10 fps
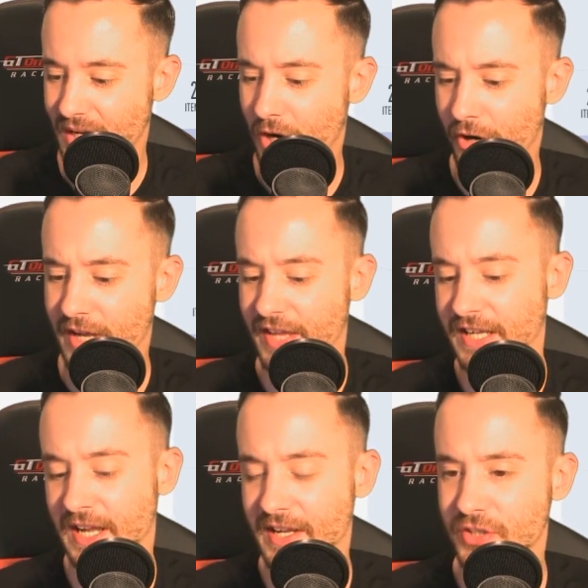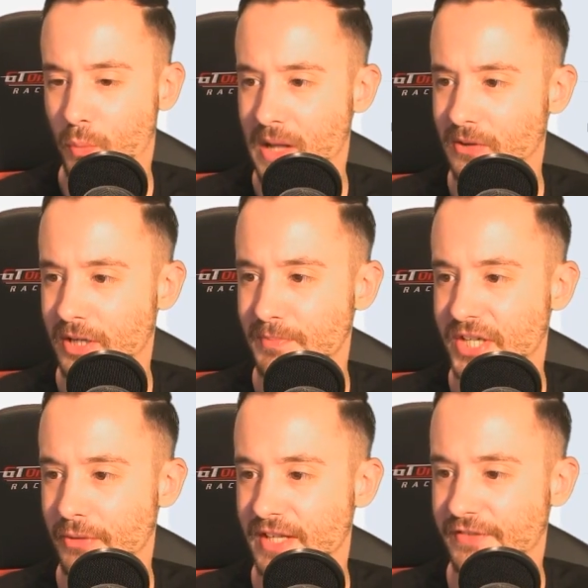All right there, guys, welcome
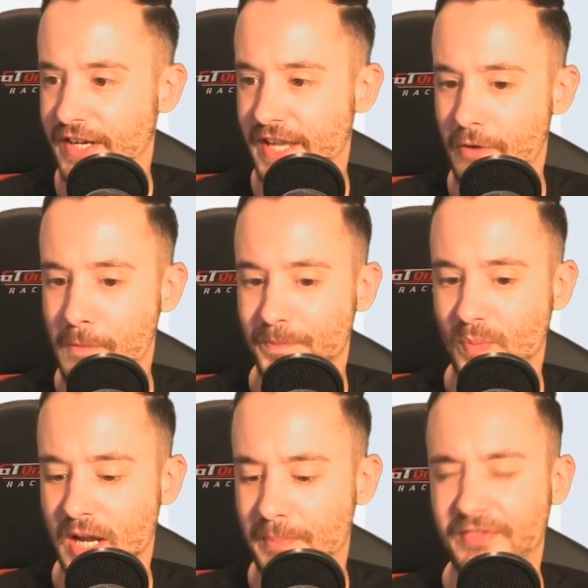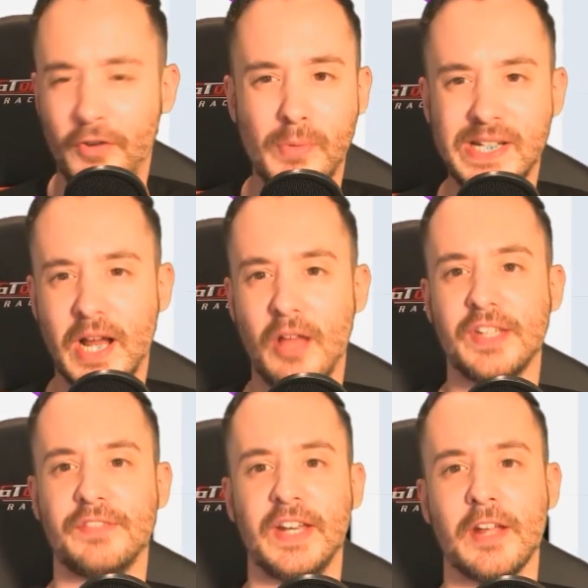to this video. Before we start
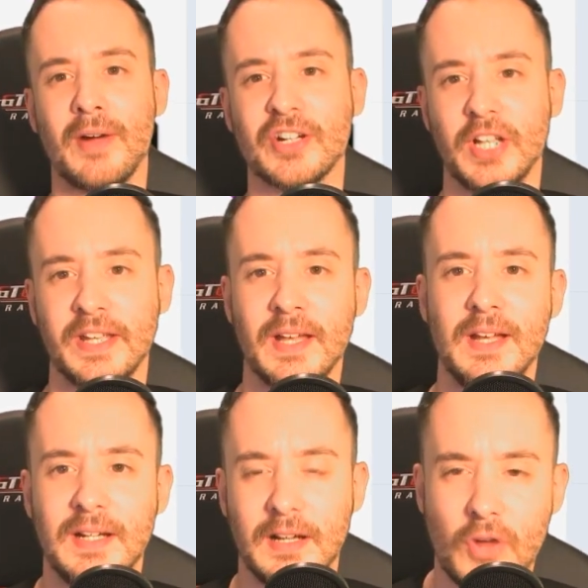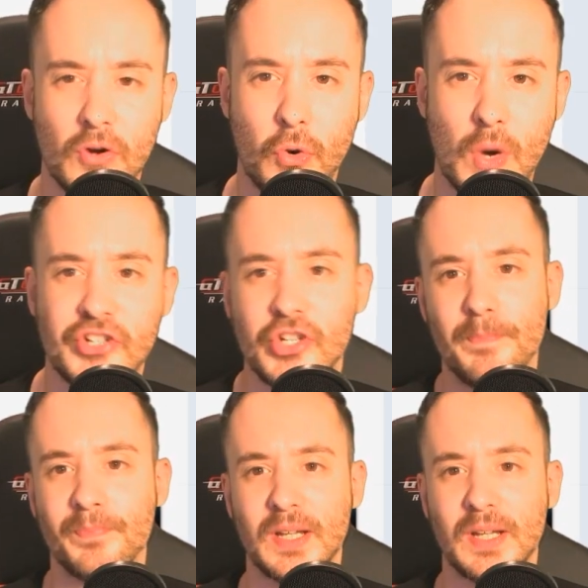this video, actually, I've got a question.